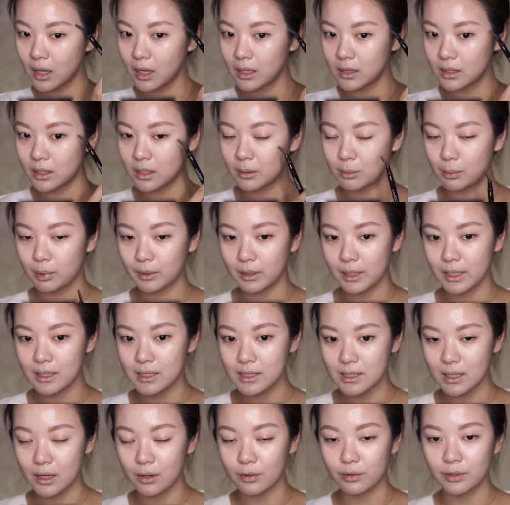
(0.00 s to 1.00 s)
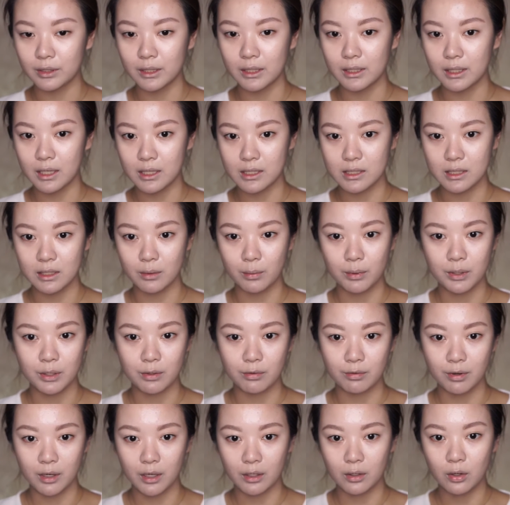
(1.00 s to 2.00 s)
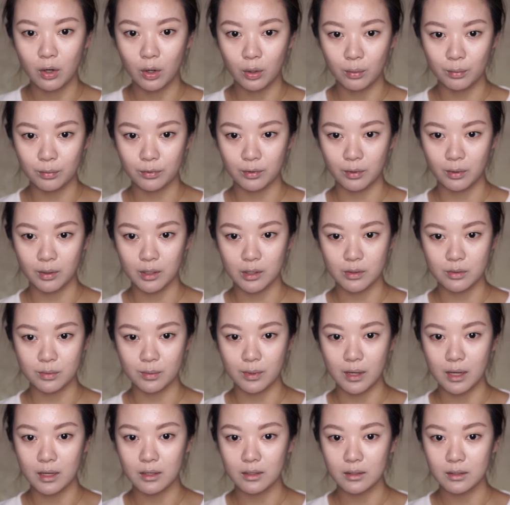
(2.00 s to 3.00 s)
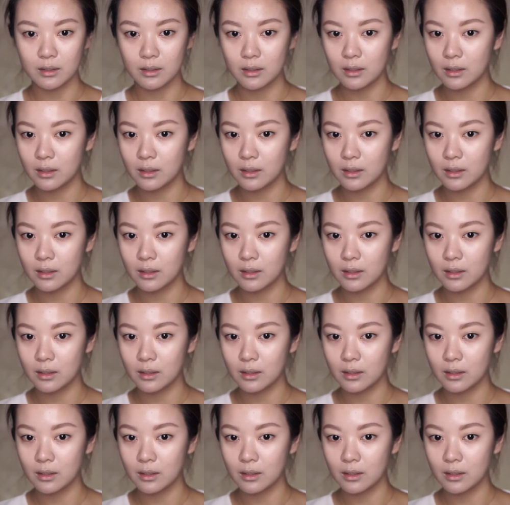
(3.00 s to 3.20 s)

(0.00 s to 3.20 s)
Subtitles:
and then it blends out really nicely when you run a comb through it as well.